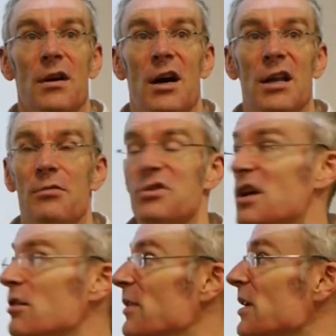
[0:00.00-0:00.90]
And it will
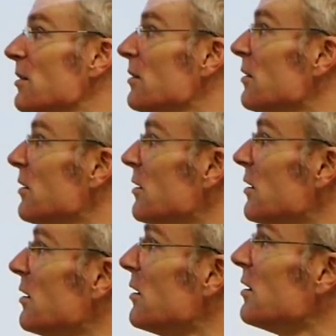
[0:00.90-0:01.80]
tell me,
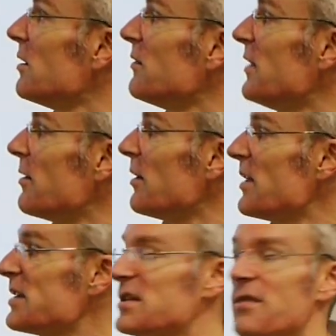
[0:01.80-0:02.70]
there you are,
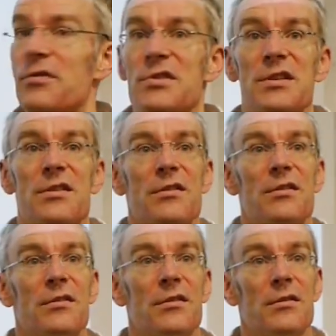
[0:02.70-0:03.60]
there's the differences.
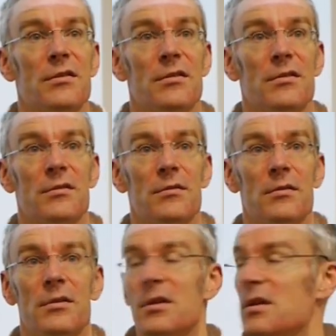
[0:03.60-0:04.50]

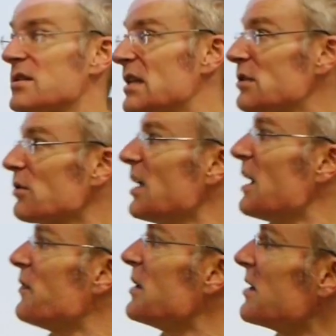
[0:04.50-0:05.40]
So let's look
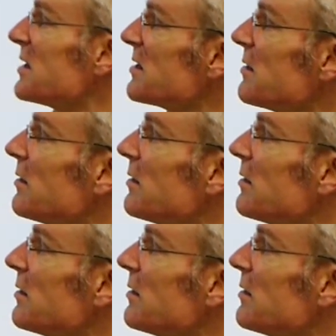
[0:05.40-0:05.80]
carefully at this.